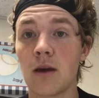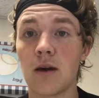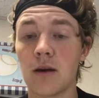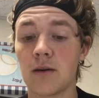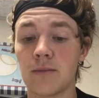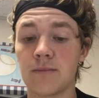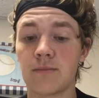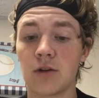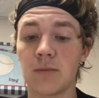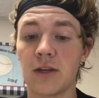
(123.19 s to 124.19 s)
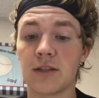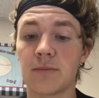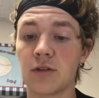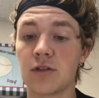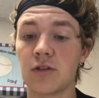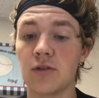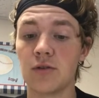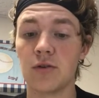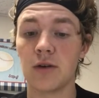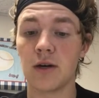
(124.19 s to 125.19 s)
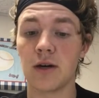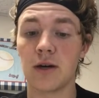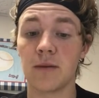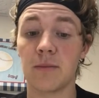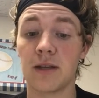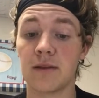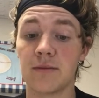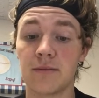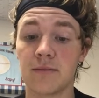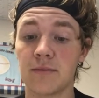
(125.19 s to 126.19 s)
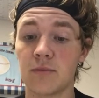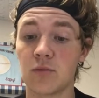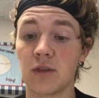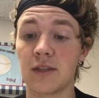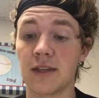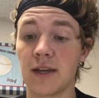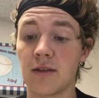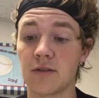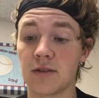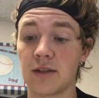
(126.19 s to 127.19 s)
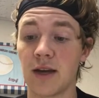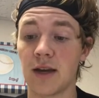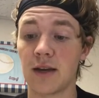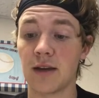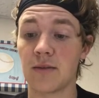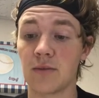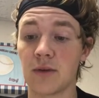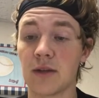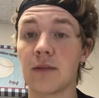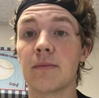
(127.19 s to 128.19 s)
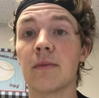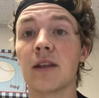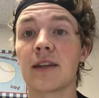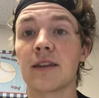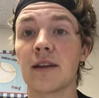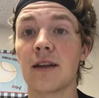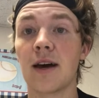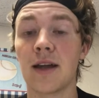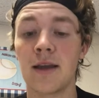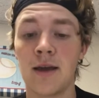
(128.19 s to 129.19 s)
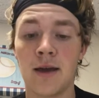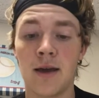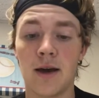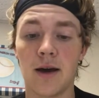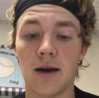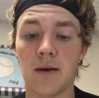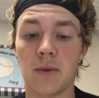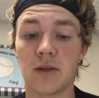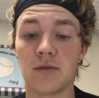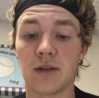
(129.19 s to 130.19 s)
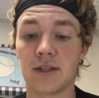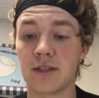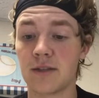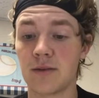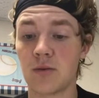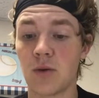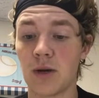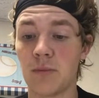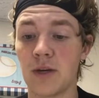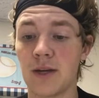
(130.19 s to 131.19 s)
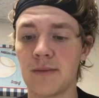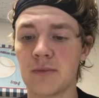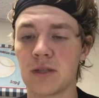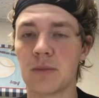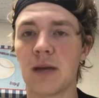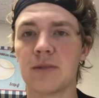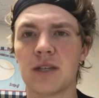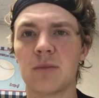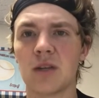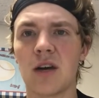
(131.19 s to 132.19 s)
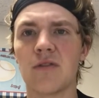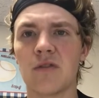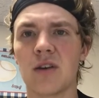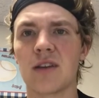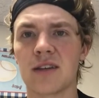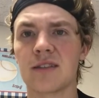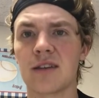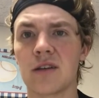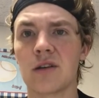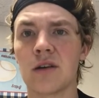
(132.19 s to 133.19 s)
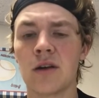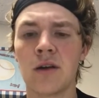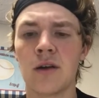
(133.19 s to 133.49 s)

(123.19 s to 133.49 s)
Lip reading: Pretty basic pitch too. It really tails, and I really like that a lot. I utilize it quite a bit. Sometimes it comes off looking like a sinker,